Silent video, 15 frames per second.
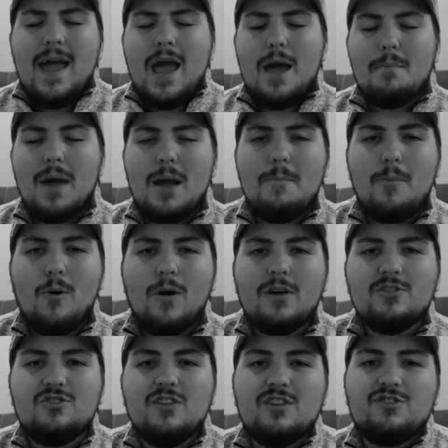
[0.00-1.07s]
and my
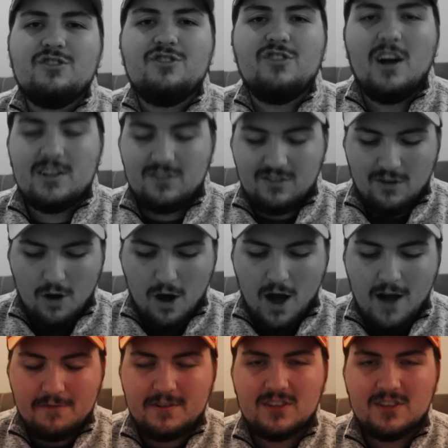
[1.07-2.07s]
board just shuts off.